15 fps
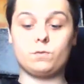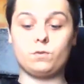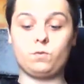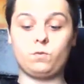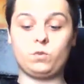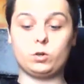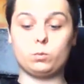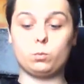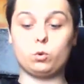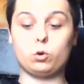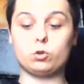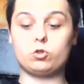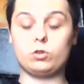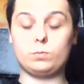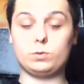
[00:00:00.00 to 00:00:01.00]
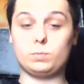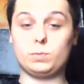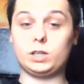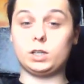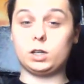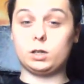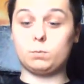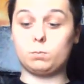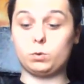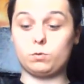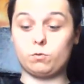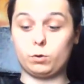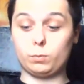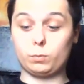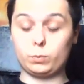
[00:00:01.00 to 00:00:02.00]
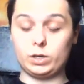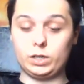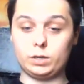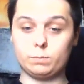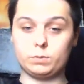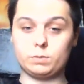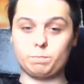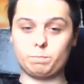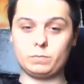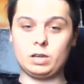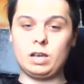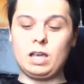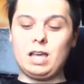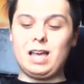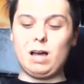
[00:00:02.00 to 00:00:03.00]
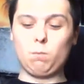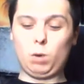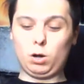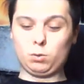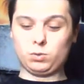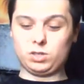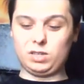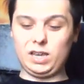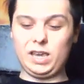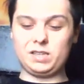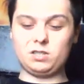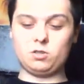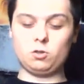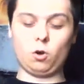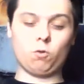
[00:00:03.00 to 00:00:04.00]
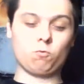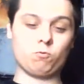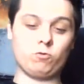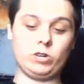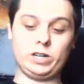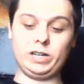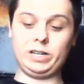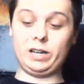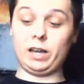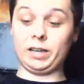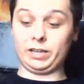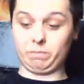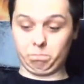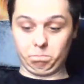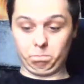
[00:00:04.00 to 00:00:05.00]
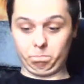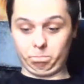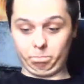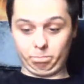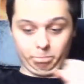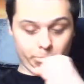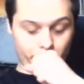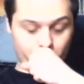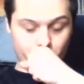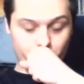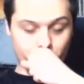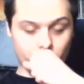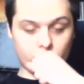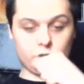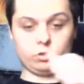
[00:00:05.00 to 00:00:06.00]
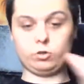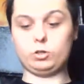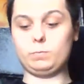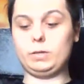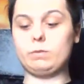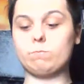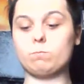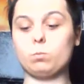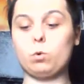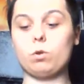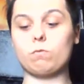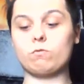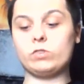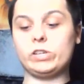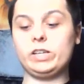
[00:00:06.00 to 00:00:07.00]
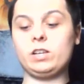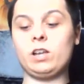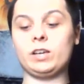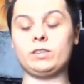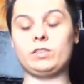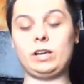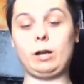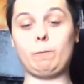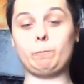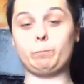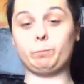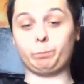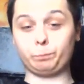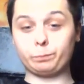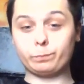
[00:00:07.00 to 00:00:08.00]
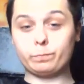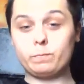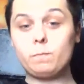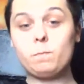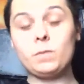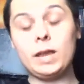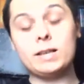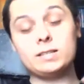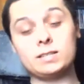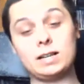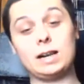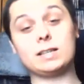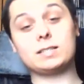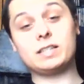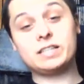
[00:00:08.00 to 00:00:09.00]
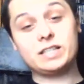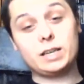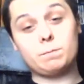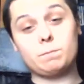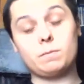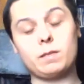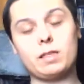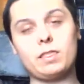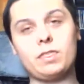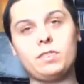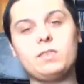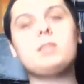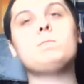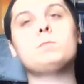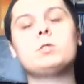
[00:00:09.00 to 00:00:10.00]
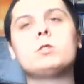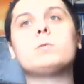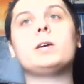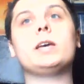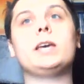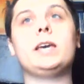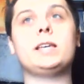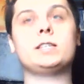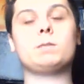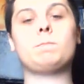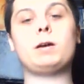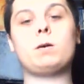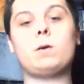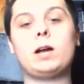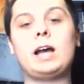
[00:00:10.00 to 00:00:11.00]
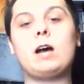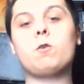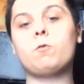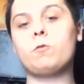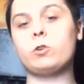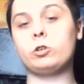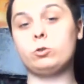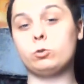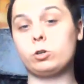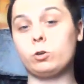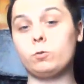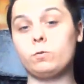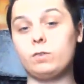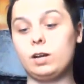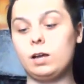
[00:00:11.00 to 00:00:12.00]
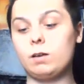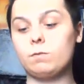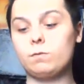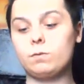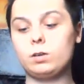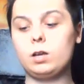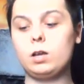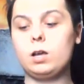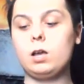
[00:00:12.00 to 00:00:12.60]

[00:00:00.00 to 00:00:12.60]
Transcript: of the film What Dreams May Come with Robin Williams. And whilst it's not really like that, it still has the same themes to it. It is about how far you'll go for love.